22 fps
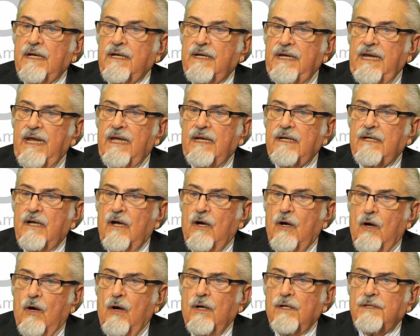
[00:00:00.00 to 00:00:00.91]
Get
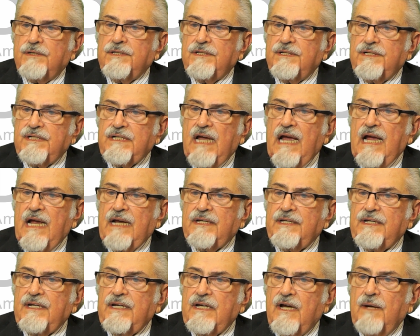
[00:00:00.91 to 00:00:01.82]
our
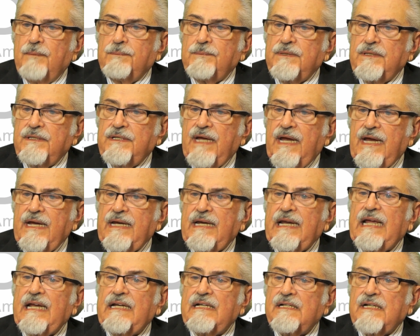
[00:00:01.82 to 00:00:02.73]
society up to
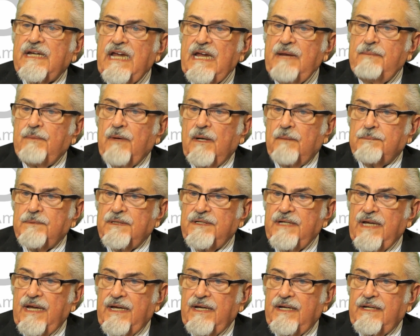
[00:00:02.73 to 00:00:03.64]
date and keep up to
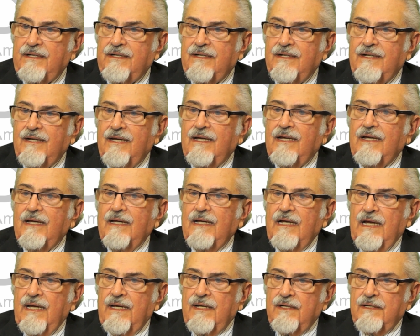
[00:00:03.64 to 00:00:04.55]
date.
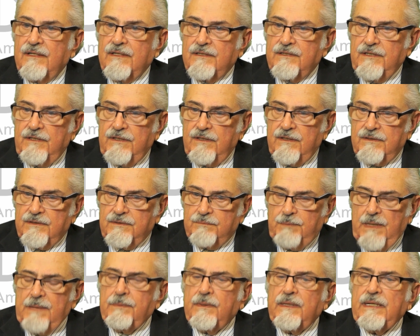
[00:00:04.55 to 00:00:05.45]
And
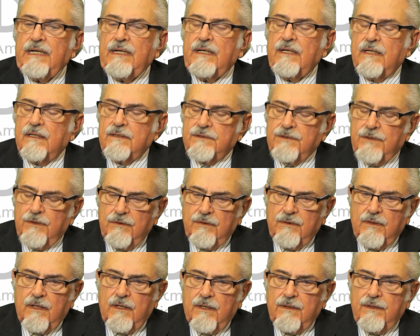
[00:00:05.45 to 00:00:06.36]
people need a
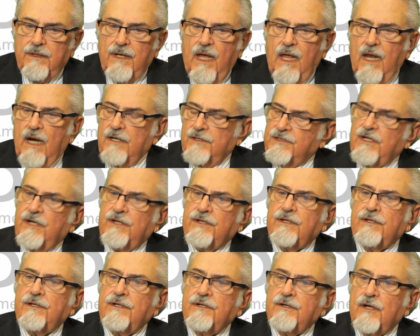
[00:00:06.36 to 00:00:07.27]
certain knowledge
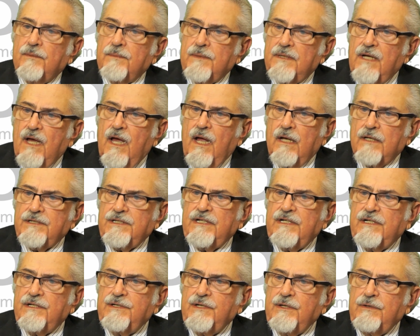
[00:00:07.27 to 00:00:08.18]
other than
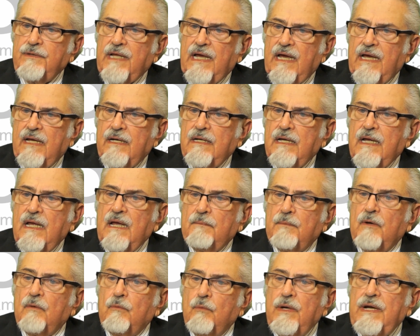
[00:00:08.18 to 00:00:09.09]
dermatology to do that,
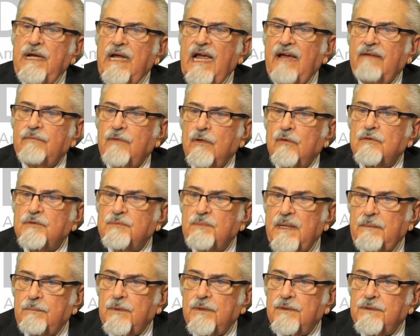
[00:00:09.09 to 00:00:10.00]
but we have those
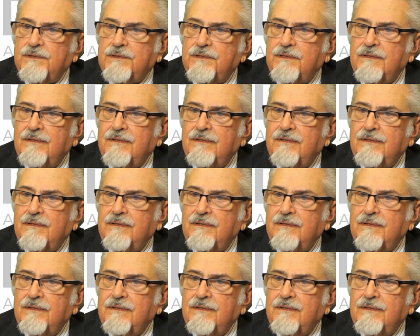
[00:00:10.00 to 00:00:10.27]
members.